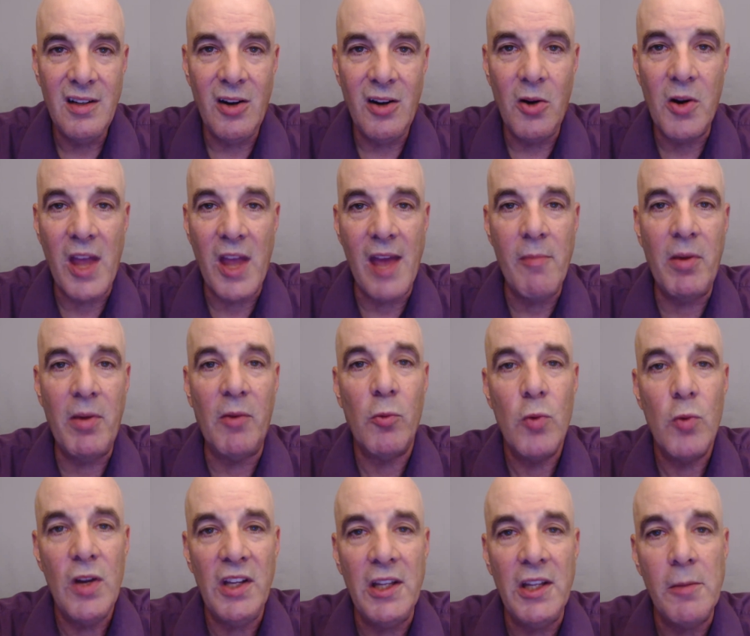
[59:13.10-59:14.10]
Okay, but
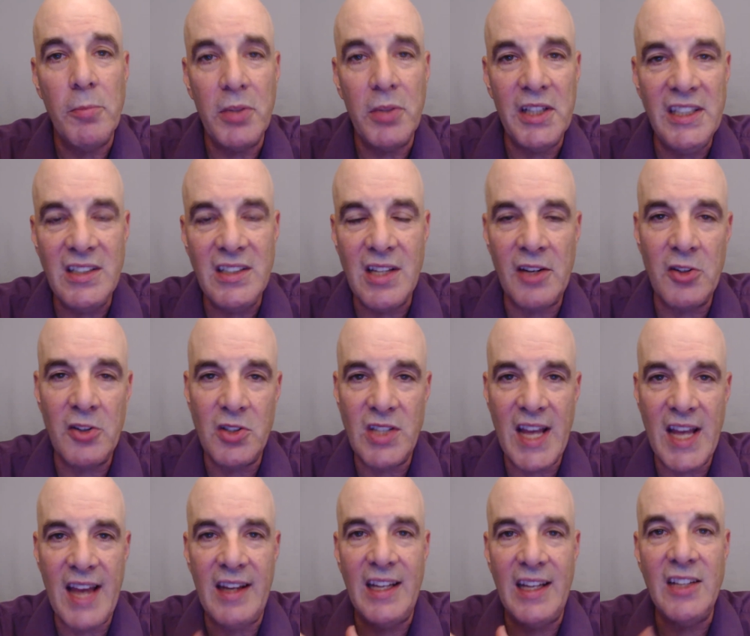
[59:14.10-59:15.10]
really, please
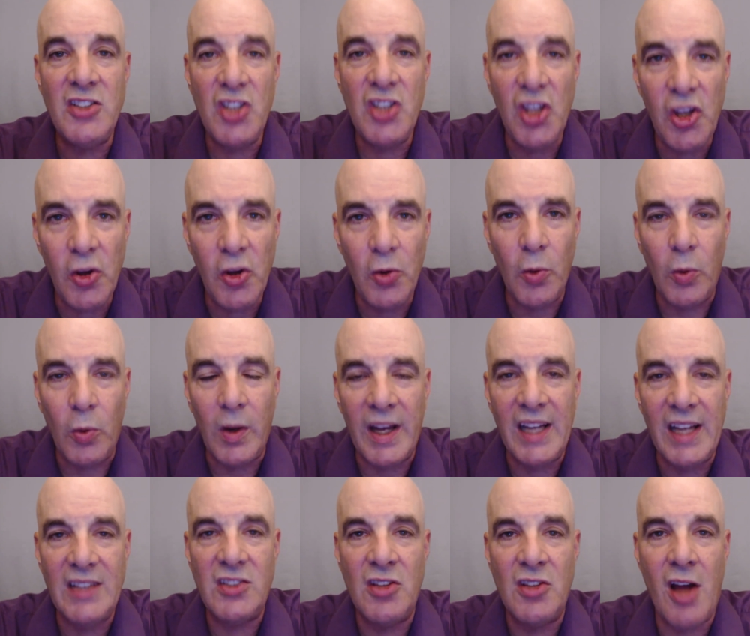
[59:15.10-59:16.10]
understand, it's you.
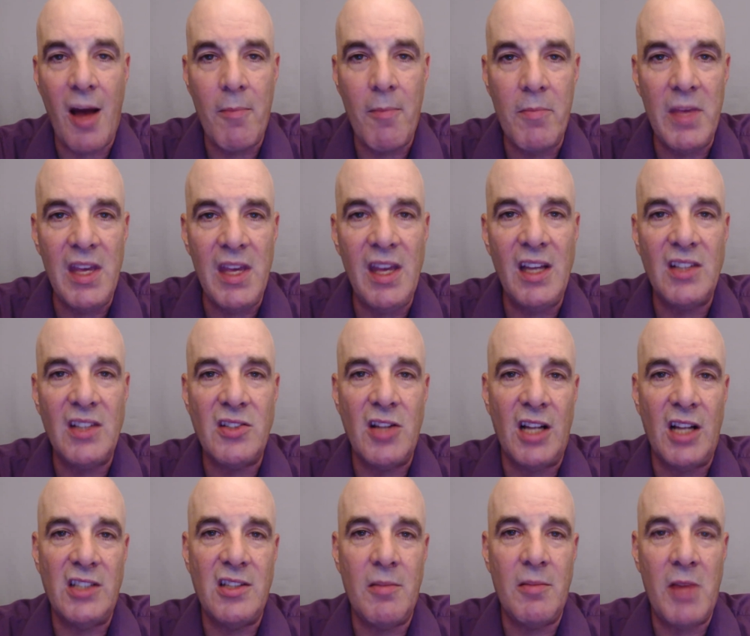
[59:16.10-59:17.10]
It's not me. It's not
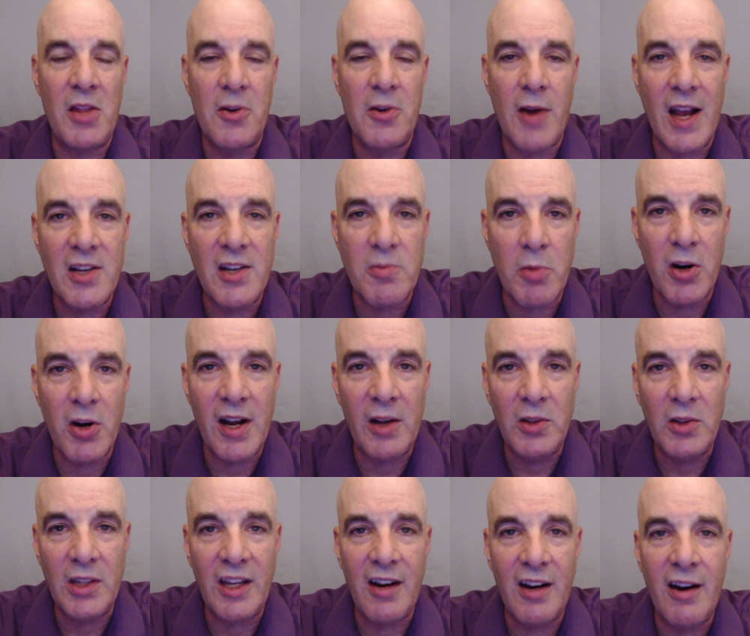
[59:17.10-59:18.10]
some other expert out
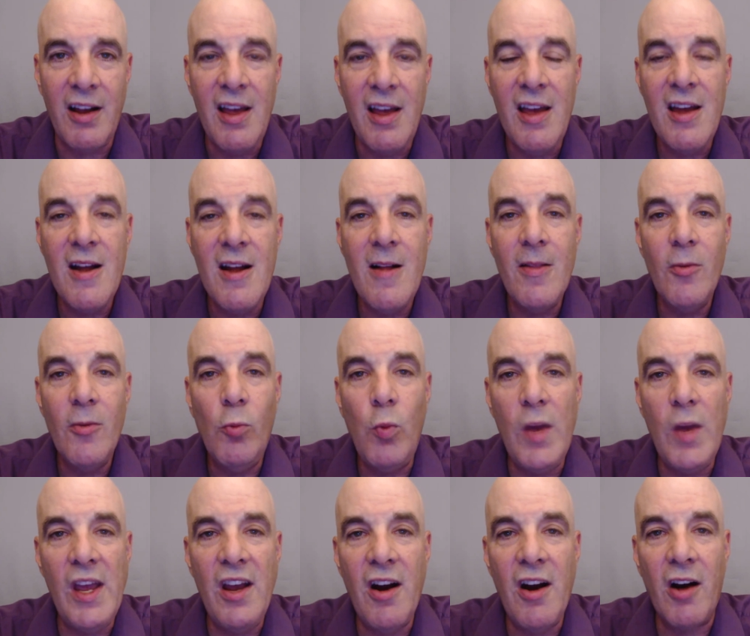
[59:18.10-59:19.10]
there.
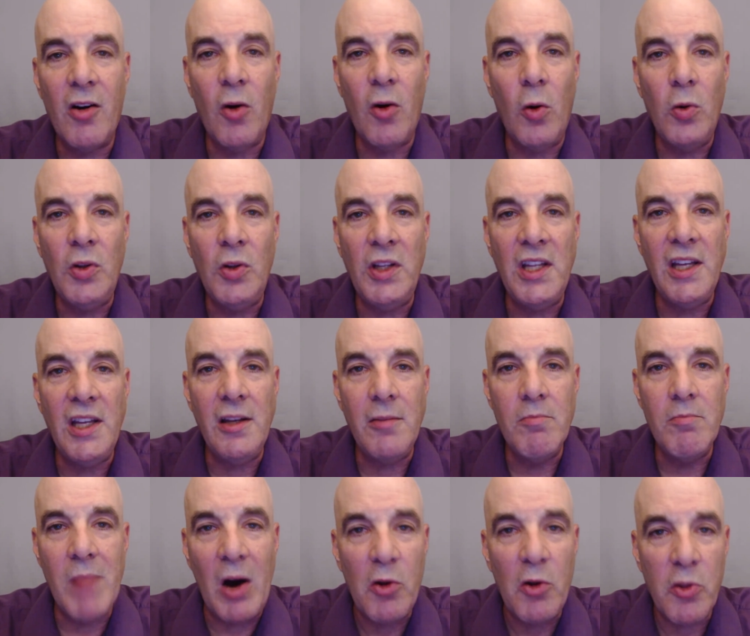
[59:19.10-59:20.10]
We are only
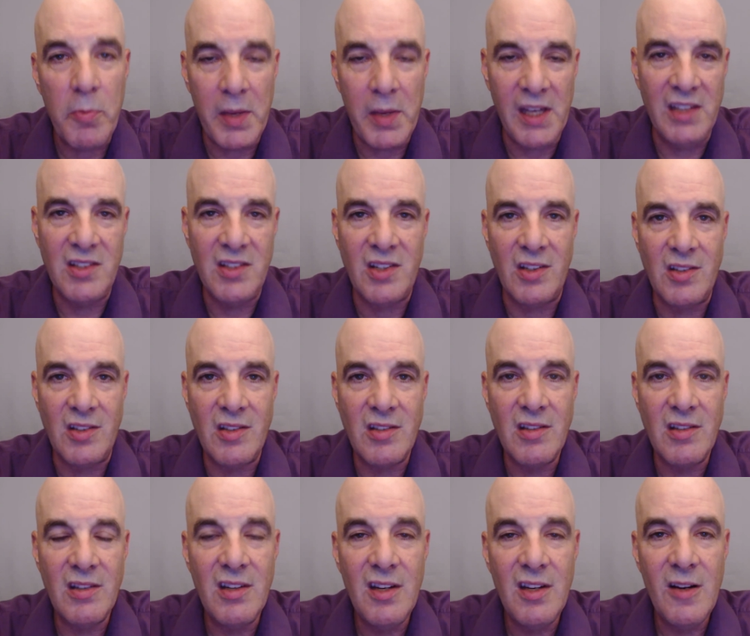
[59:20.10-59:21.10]
mouthpieces.
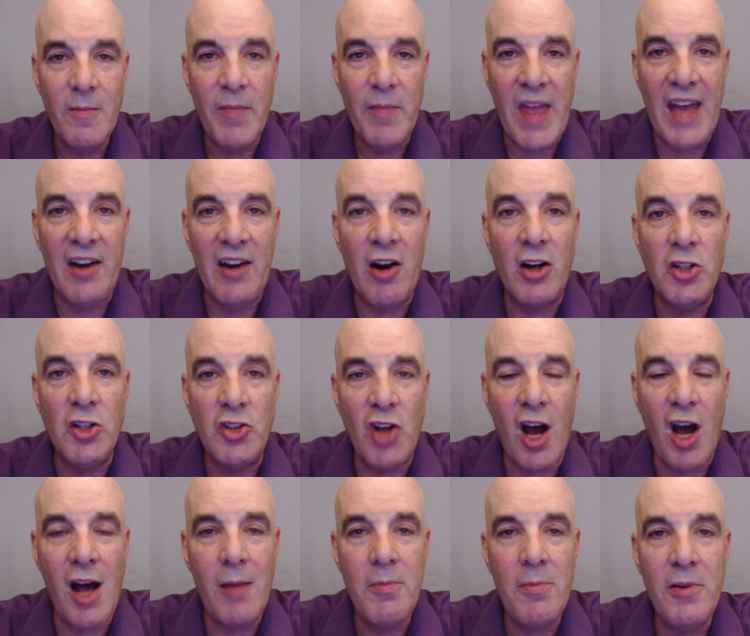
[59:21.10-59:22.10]
And our
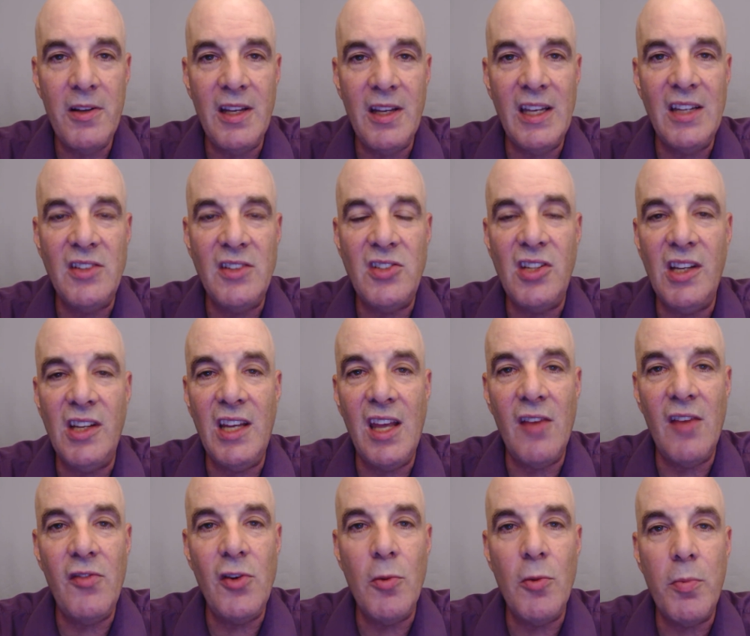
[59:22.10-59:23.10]
job is to give
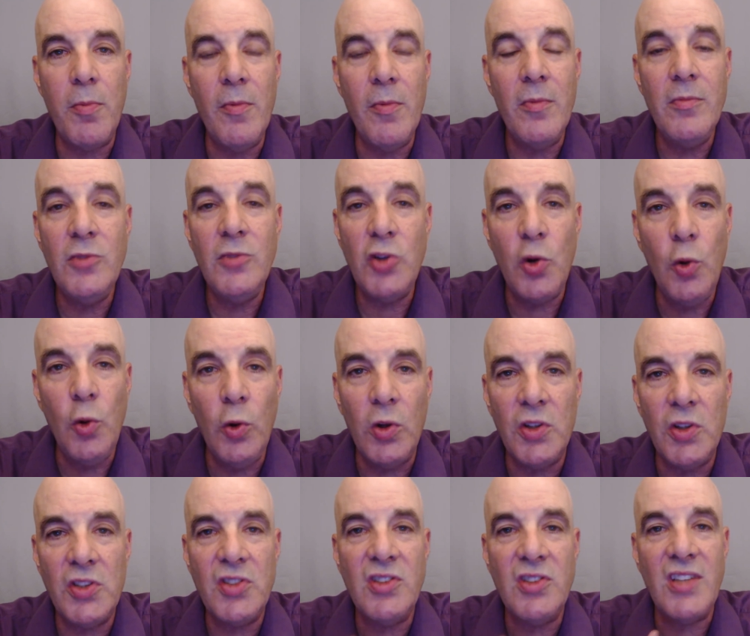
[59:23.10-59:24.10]
you
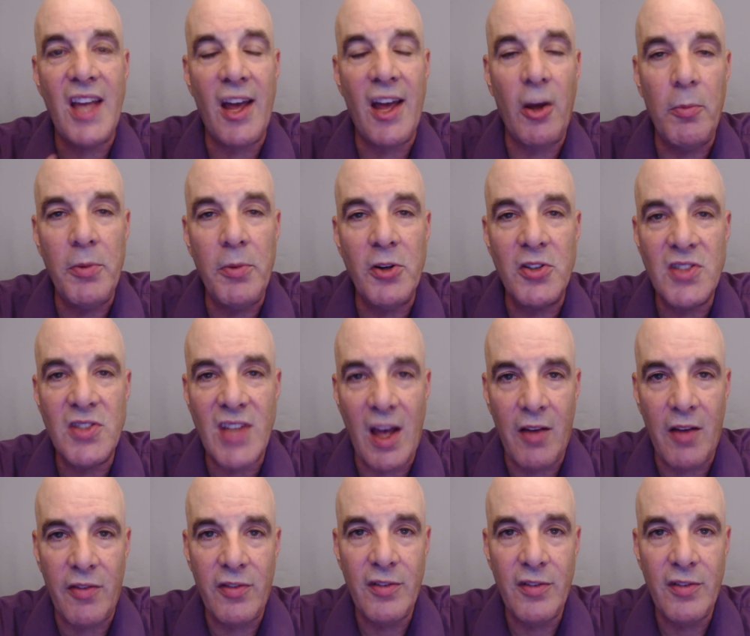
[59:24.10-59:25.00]
tools to help yourself.